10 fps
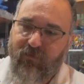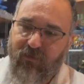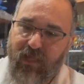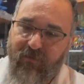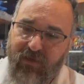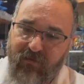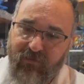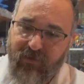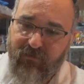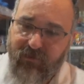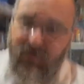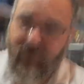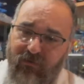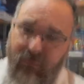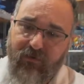I mean, but you
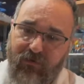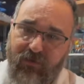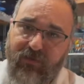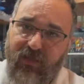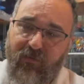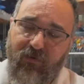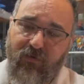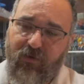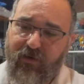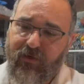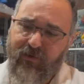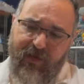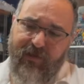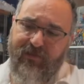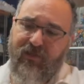know, there there's some who will argue oh,
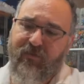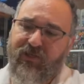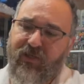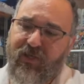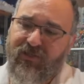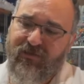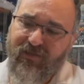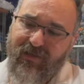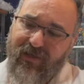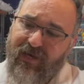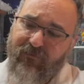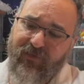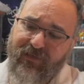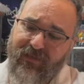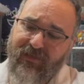it doesn't need to be changed, and if
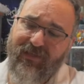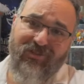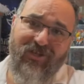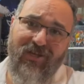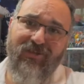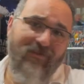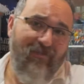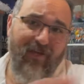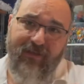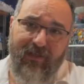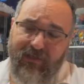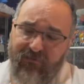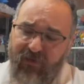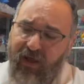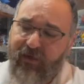he doesn't get changed, it, it's
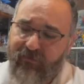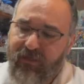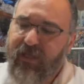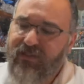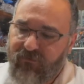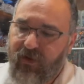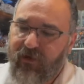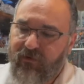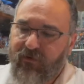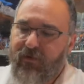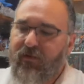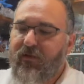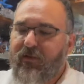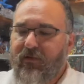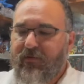fine. It's fine.
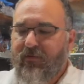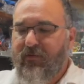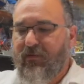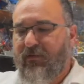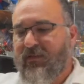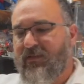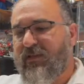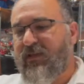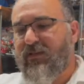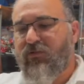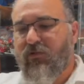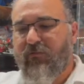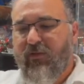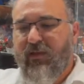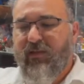This is a good toy
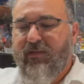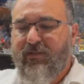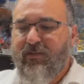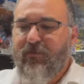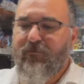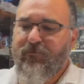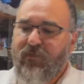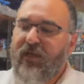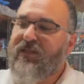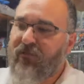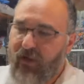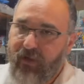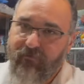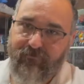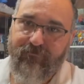for kids. It's
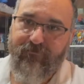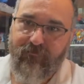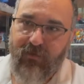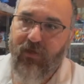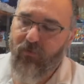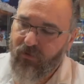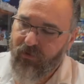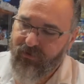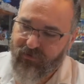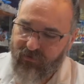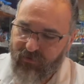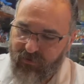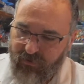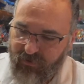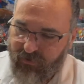fine. It works.
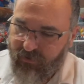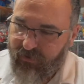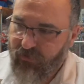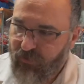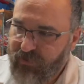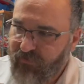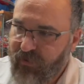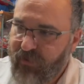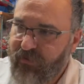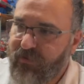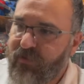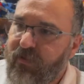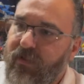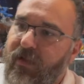It works for kids.